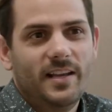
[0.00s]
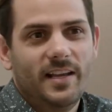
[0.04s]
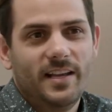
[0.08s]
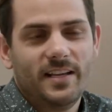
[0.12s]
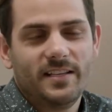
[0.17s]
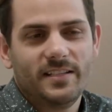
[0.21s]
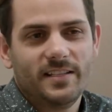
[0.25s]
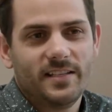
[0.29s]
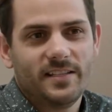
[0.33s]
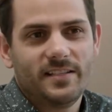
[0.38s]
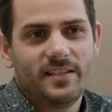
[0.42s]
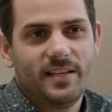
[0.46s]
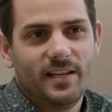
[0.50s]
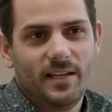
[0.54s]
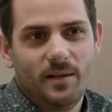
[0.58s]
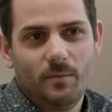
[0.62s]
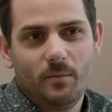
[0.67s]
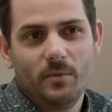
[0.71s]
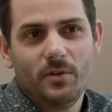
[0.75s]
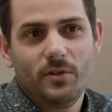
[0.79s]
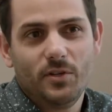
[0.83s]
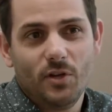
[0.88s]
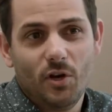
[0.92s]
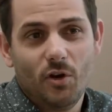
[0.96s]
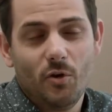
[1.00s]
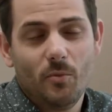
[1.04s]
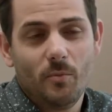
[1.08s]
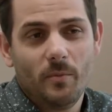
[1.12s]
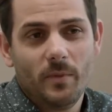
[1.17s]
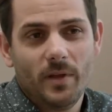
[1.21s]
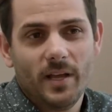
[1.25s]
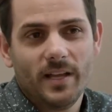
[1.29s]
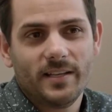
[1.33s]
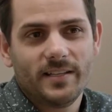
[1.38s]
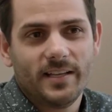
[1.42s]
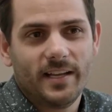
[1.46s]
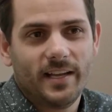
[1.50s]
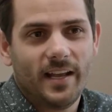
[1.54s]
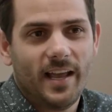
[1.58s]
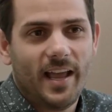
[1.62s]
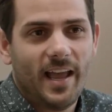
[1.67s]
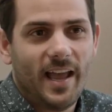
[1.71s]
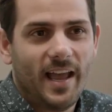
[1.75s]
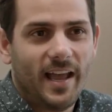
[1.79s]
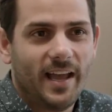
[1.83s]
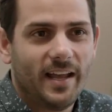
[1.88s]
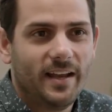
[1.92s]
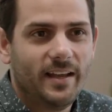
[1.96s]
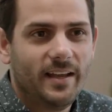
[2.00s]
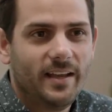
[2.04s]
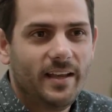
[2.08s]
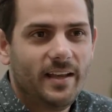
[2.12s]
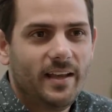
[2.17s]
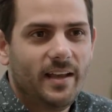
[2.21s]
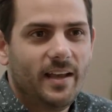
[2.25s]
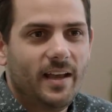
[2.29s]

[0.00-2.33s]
existing dome antenna had.